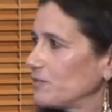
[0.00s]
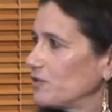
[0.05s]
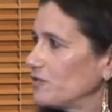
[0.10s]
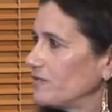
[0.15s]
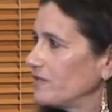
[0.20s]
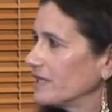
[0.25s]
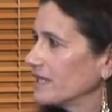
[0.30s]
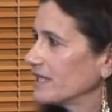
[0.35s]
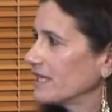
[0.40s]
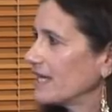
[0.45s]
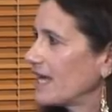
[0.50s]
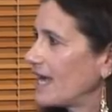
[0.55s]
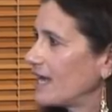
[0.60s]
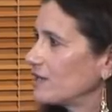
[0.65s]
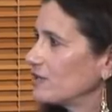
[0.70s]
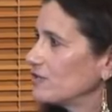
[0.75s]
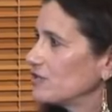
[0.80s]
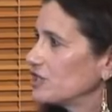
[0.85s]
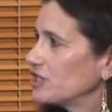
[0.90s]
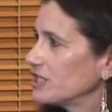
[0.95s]
moving the
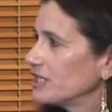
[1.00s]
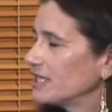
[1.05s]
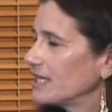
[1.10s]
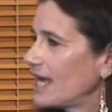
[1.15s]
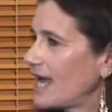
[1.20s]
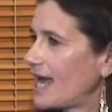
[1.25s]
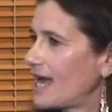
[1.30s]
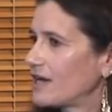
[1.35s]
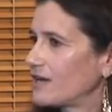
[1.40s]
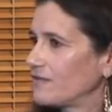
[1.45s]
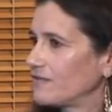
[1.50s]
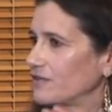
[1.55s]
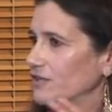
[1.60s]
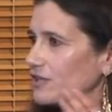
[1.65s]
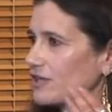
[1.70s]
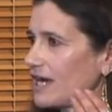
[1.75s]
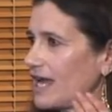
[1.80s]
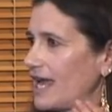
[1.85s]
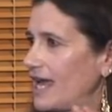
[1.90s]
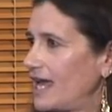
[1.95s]
energy out of
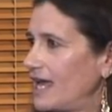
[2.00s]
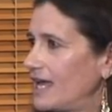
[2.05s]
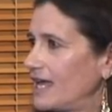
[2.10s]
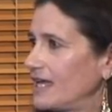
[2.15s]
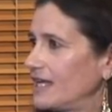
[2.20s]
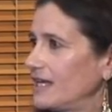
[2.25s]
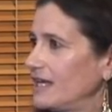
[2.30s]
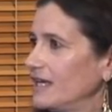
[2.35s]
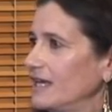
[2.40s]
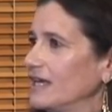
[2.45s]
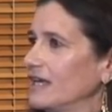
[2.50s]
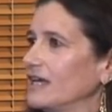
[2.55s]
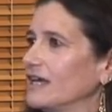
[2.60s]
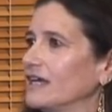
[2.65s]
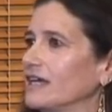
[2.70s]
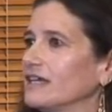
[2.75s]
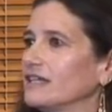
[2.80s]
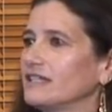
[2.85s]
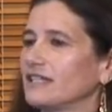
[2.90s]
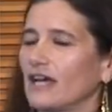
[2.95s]
your head,
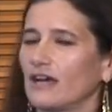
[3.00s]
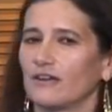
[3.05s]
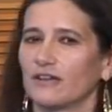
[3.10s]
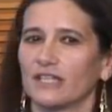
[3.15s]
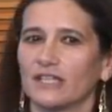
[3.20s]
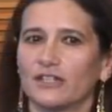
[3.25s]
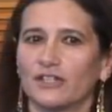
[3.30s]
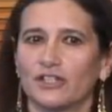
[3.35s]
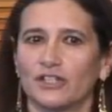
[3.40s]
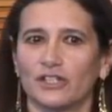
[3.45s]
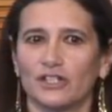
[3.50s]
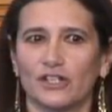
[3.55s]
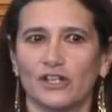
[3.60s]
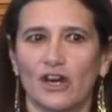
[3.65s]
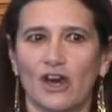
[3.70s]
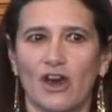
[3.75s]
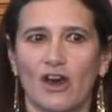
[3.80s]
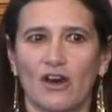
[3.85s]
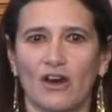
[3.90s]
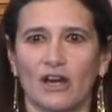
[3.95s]
down into your
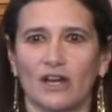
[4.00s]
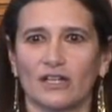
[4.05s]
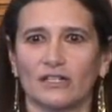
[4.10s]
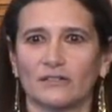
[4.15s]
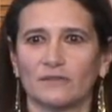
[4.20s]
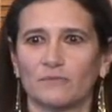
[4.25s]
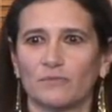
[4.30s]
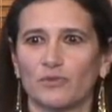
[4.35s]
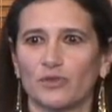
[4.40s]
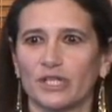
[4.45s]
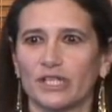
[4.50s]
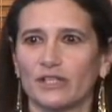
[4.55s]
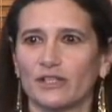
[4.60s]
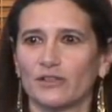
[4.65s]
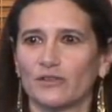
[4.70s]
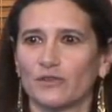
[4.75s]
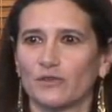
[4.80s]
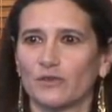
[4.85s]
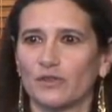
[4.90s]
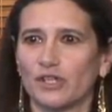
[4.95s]
heart,
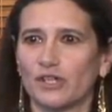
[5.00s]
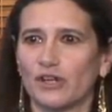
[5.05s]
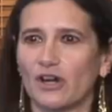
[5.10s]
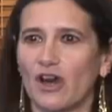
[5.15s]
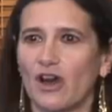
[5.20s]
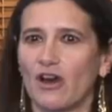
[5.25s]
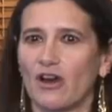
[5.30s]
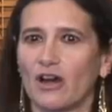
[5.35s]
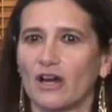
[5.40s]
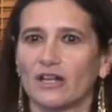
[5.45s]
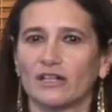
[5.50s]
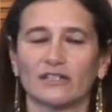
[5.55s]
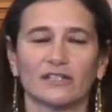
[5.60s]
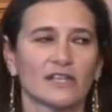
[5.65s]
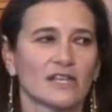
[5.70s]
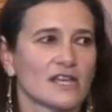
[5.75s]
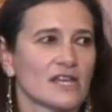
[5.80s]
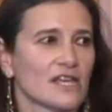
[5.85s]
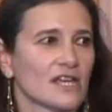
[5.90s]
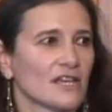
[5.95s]
breathing through your heart.
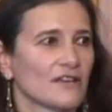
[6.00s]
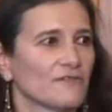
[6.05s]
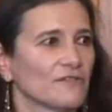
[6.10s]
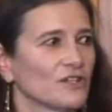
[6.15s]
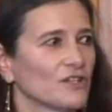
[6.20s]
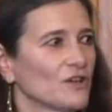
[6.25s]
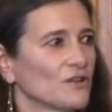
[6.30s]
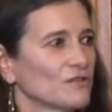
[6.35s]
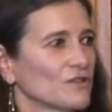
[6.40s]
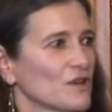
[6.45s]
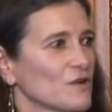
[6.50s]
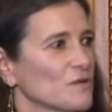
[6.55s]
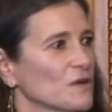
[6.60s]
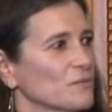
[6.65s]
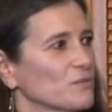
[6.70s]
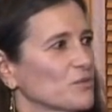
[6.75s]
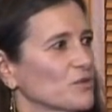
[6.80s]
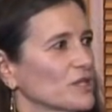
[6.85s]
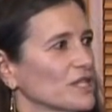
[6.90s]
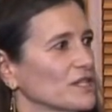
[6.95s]
If you don't know
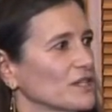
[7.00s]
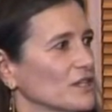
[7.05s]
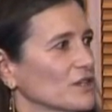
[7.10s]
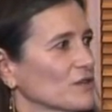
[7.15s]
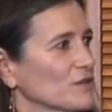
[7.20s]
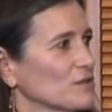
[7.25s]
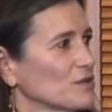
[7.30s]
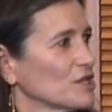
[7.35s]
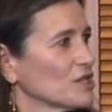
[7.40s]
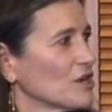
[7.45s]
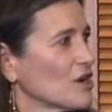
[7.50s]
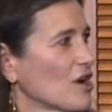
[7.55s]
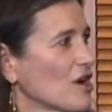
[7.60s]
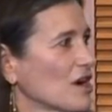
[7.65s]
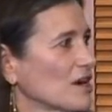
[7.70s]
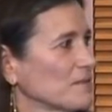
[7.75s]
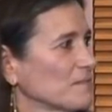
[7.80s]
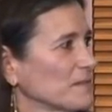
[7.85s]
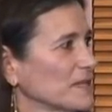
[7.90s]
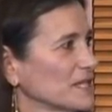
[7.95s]
what breathing through your
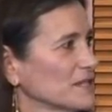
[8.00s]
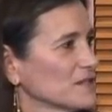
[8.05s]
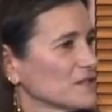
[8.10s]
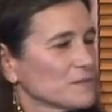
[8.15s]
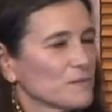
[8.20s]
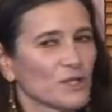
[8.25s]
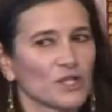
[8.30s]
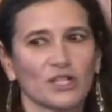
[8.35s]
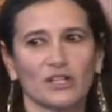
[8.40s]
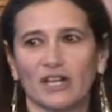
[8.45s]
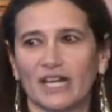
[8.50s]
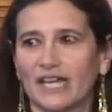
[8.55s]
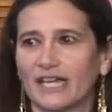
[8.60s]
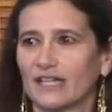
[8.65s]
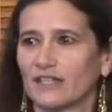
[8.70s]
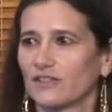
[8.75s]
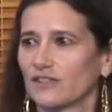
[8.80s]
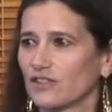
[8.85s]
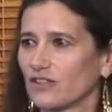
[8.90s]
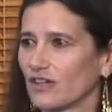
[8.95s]
heart means, put your
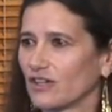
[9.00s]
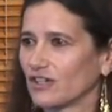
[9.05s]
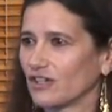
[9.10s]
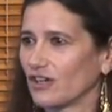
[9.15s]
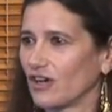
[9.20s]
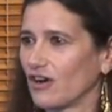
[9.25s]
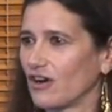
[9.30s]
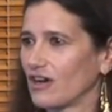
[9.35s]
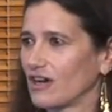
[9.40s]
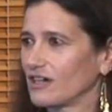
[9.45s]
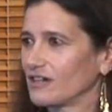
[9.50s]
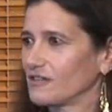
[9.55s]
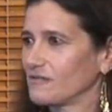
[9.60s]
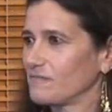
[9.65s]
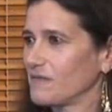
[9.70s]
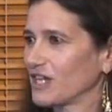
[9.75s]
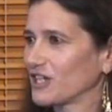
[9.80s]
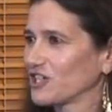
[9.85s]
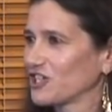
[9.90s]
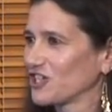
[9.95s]
hands on your heart.
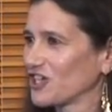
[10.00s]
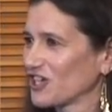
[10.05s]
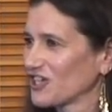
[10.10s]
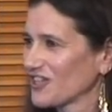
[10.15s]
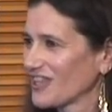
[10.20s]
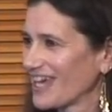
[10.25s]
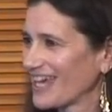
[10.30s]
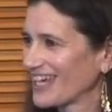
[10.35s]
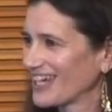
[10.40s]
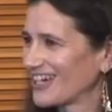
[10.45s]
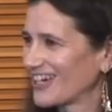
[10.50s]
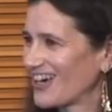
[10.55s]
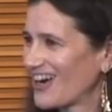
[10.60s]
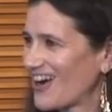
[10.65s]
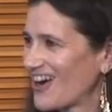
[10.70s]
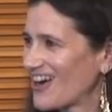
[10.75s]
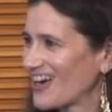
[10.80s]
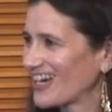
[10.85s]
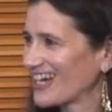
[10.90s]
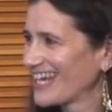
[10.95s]
Make sure that your
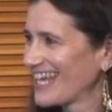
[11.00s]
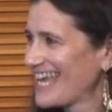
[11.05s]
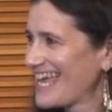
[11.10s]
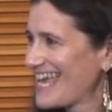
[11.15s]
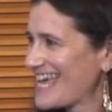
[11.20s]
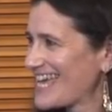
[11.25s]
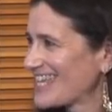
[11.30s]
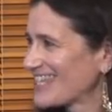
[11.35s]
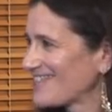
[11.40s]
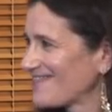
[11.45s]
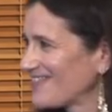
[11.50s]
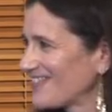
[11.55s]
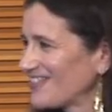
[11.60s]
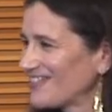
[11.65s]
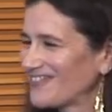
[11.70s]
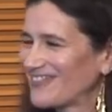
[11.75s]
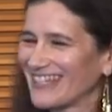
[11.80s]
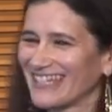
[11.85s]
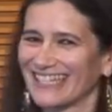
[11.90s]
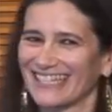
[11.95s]
heart is
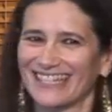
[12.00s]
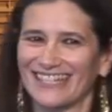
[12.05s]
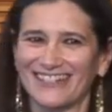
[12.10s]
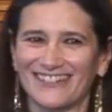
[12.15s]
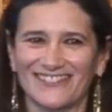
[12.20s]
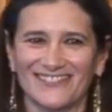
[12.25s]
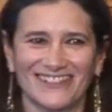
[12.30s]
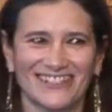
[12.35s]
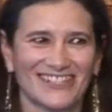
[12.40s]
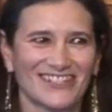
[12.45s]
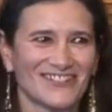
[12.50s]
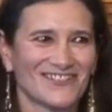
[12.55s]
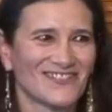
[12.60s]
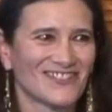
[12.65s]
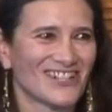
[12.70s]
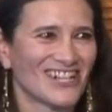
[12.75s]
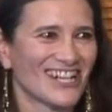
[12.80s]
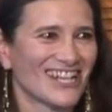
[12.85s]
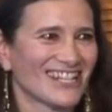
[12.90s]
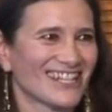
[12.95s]
moving with your
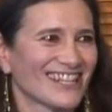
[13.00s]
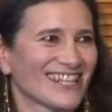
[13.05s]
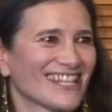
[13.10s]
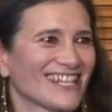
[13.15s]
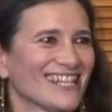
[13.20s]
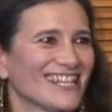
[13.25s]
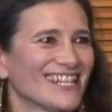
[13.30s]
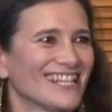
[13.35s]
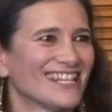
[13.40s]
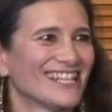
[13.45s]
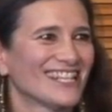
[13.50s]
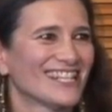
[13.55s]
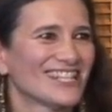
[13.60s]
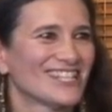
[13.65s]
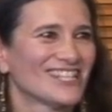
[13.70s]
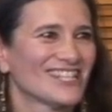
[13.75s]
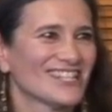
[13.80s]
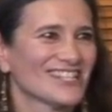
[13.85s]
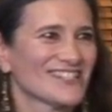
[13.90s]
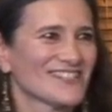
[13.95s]
breath.
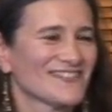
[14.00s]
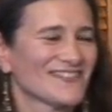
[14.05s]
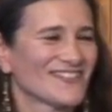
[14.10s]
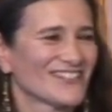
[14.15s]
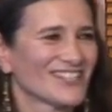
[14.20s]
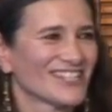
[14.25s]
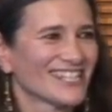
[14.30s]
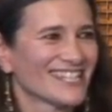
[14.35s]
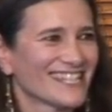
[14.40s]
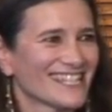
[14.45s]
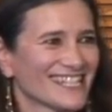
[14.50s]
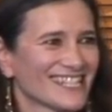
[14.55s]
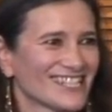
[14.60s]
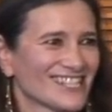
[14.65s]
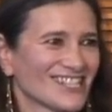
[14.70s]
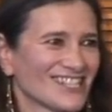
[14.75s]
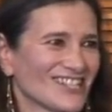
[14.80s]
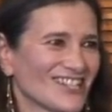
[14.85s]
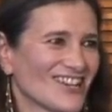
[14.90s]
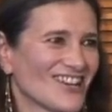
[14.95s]
Just breathe
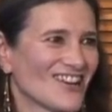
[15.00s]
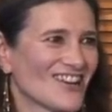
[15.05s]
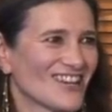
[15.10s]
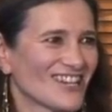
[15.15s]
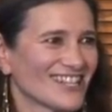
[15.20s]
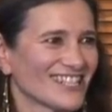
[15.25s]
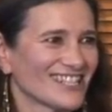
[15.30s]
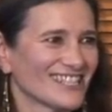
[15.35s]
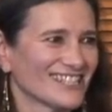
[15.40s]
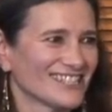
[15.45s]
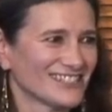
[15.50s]
into your heart.